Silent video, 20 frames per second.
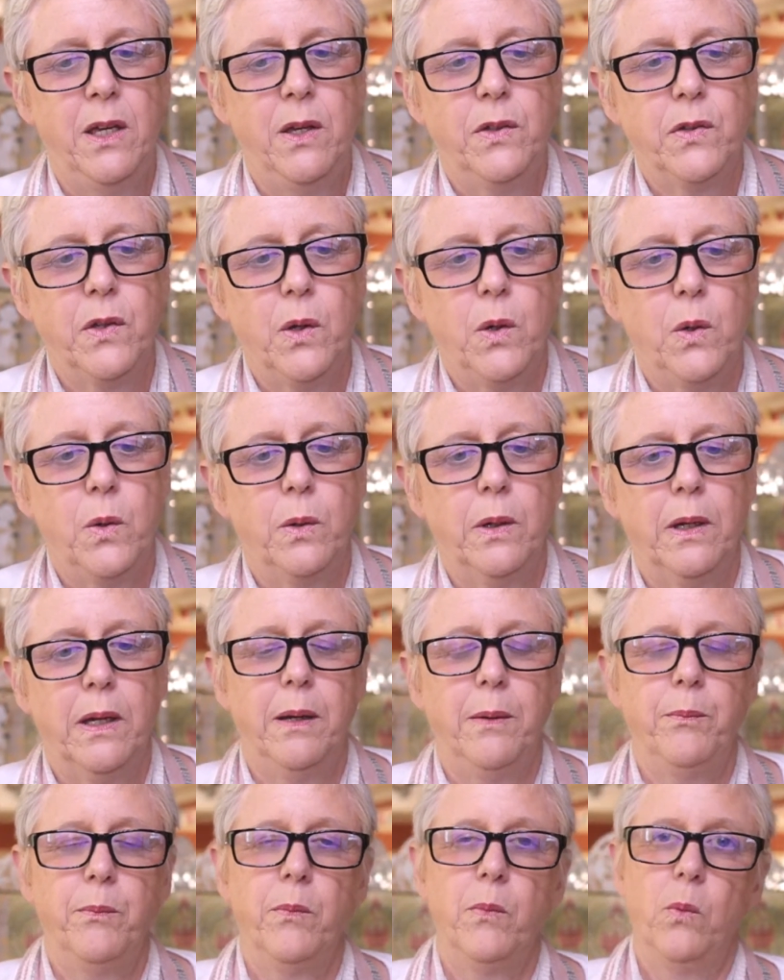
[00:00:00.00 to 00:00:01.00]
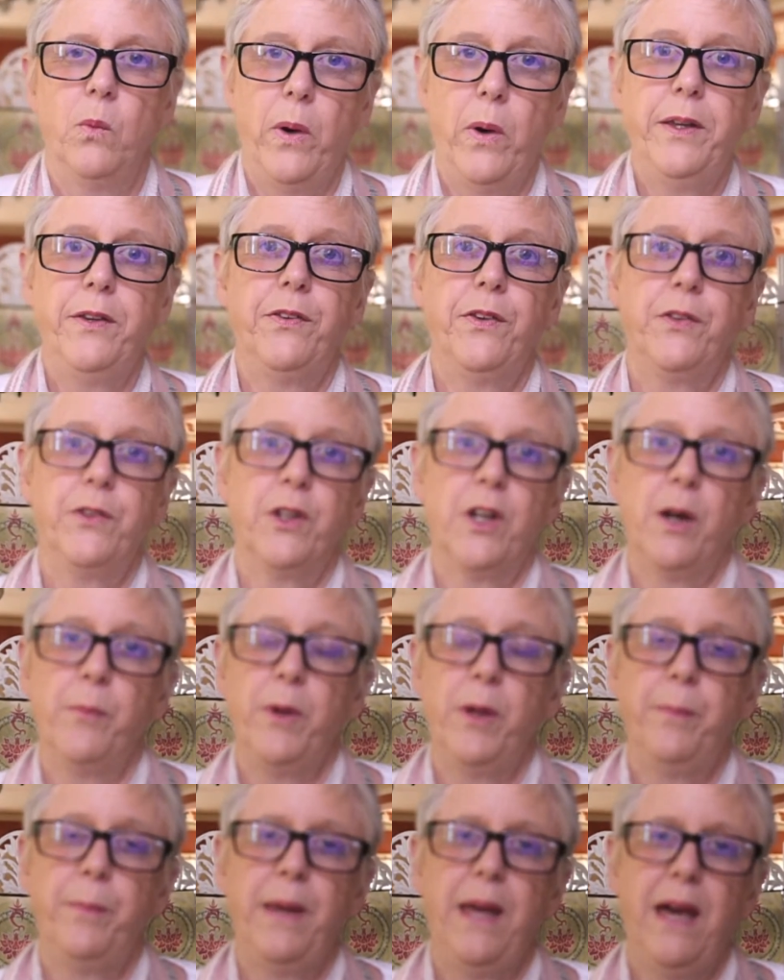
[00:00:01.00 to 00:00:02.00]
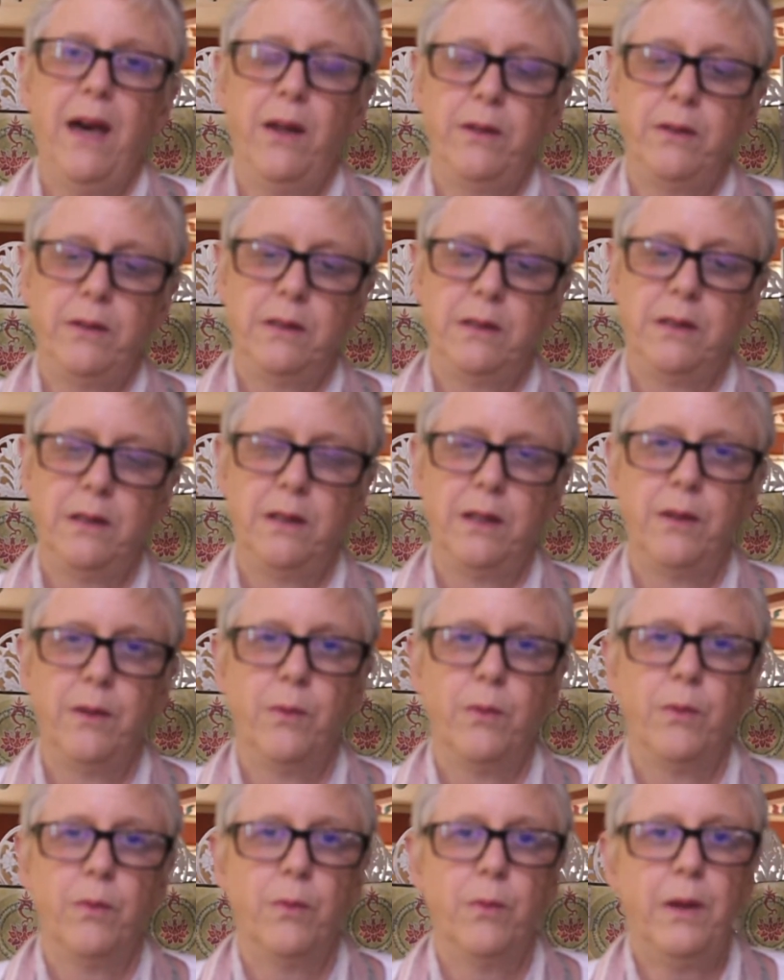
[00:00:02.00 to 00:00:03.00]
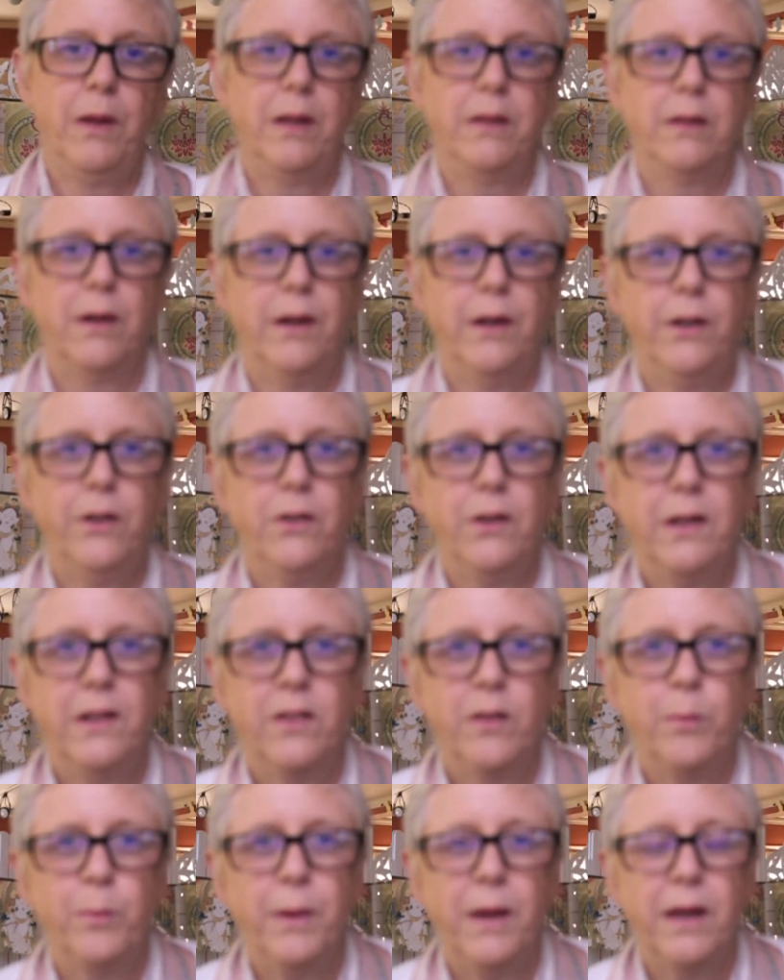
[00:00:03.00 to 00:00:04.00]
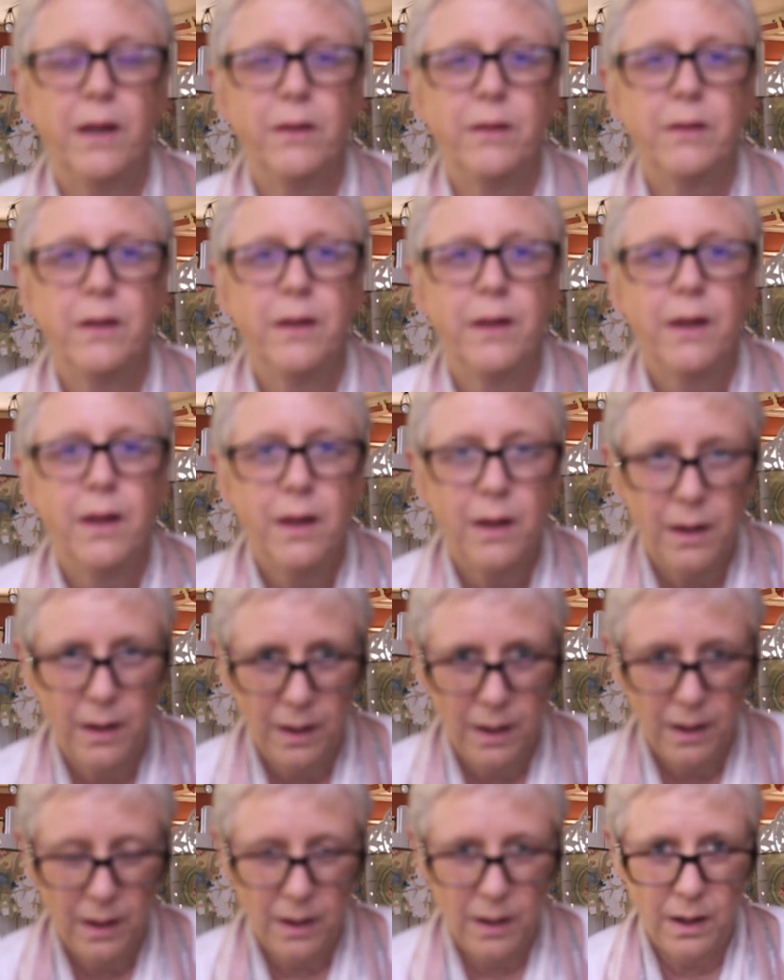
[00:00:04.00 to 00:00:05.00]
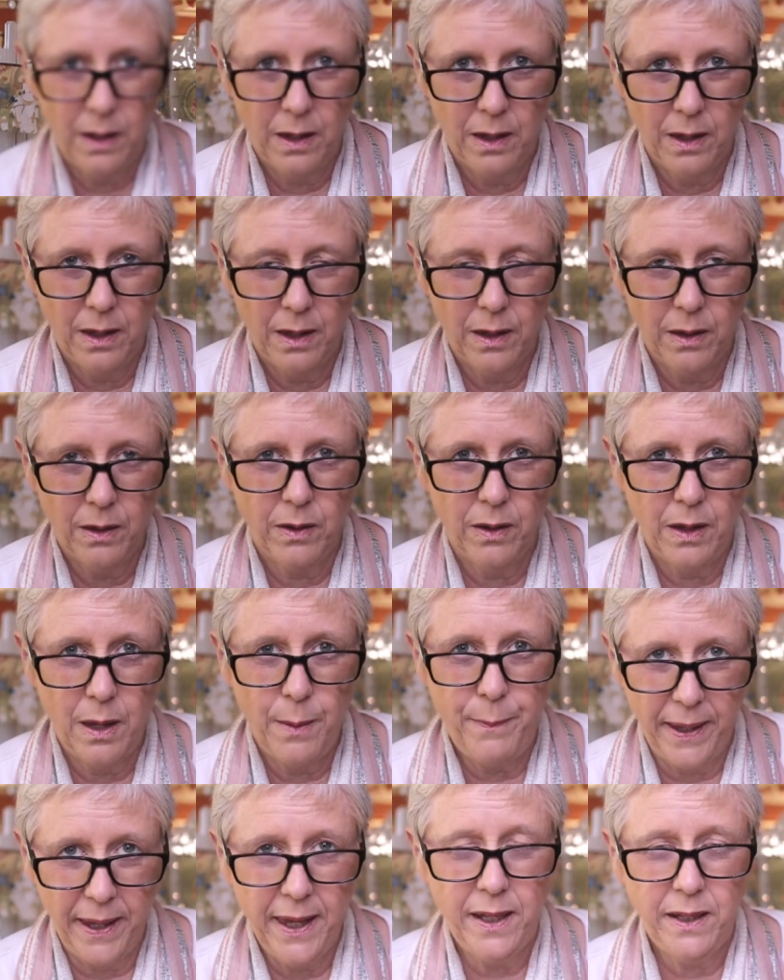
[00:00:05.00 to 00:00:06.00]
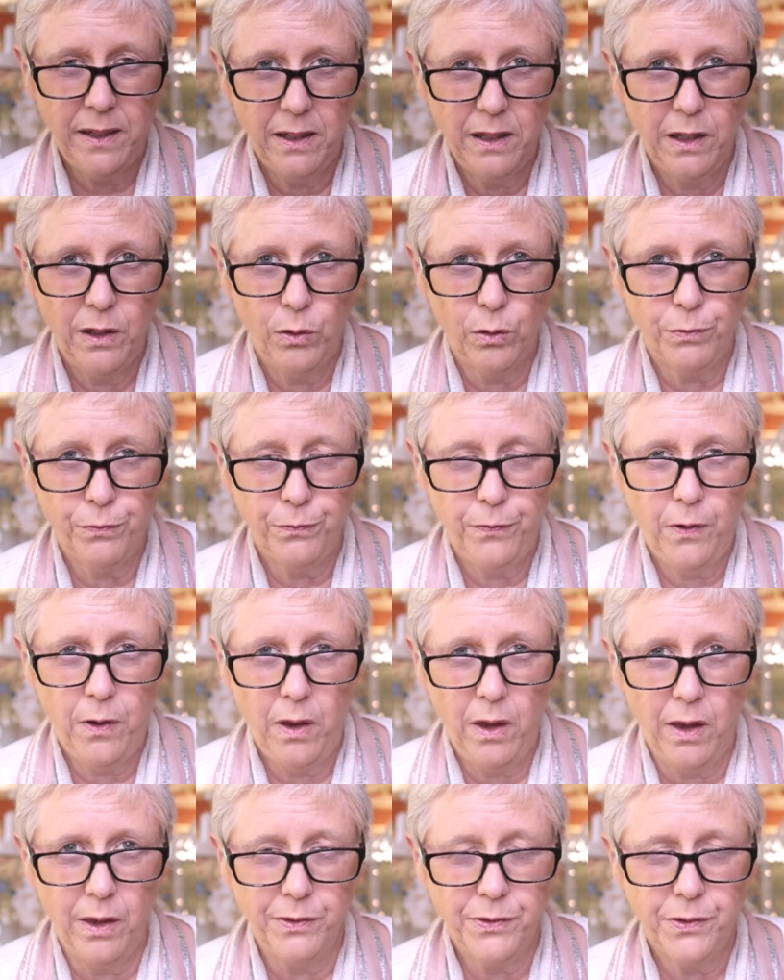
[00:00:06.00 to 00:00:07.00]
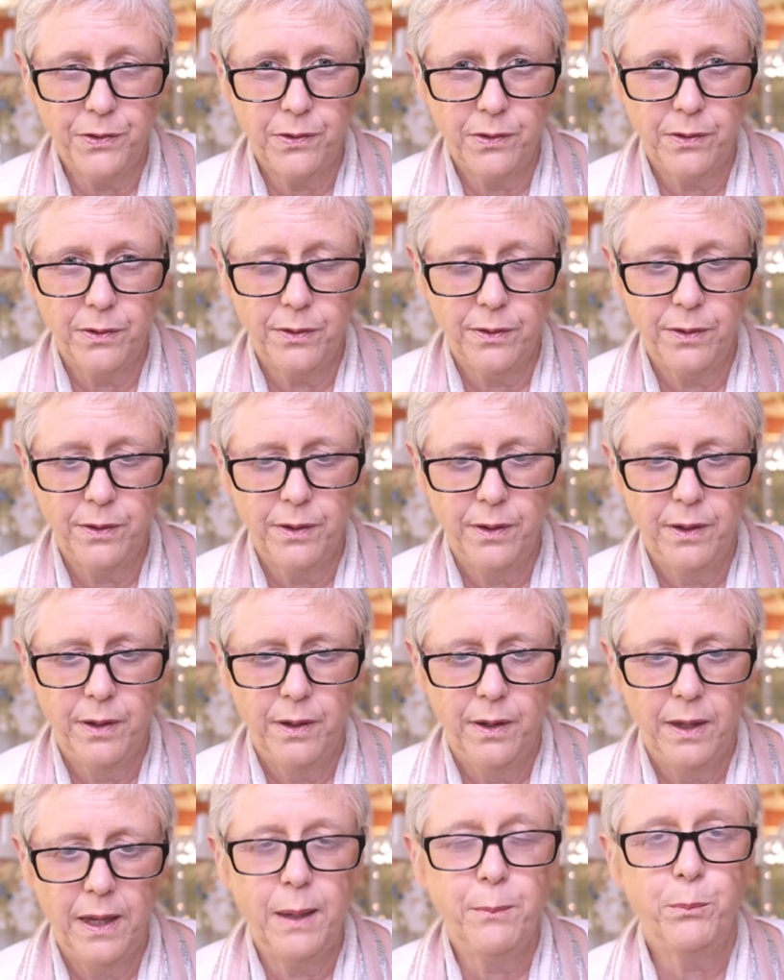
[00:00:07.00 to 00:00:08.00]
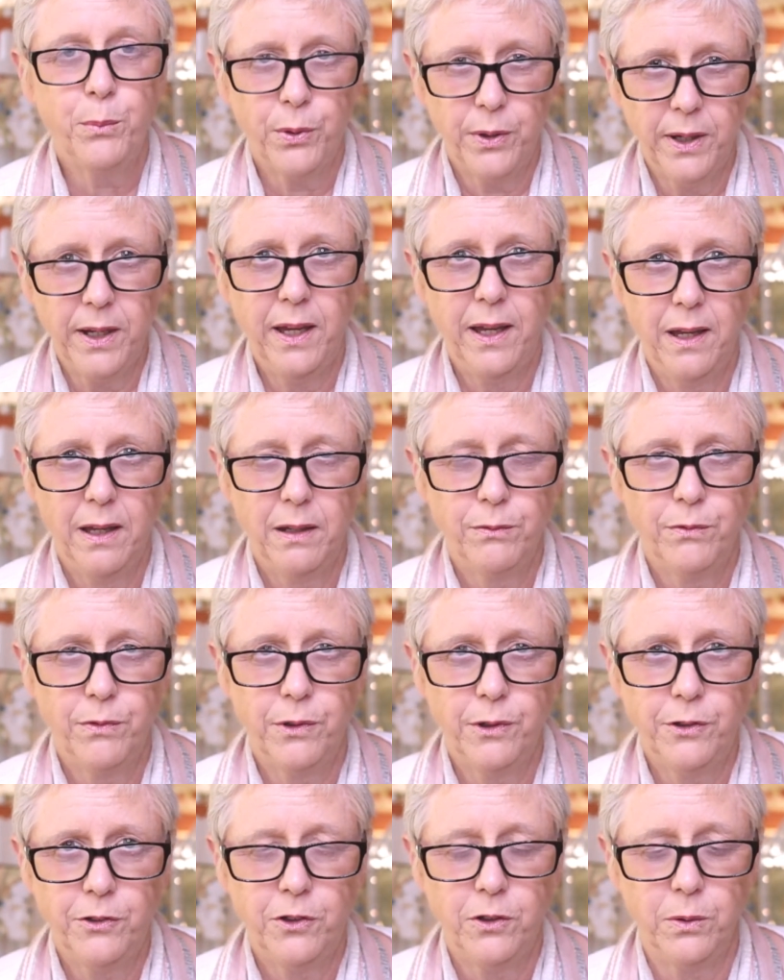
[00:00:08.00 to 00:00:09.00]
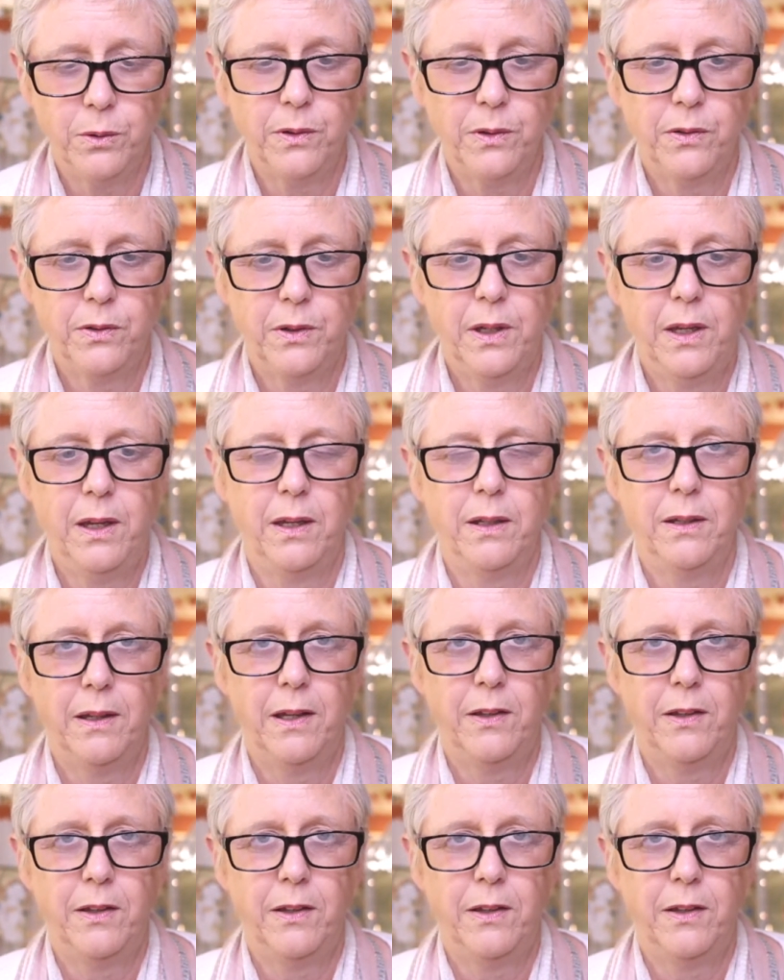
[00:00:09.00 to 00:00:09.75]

So what is the Dharma about? Well, largely it's about abandoning your faults and bringing in virtue instead.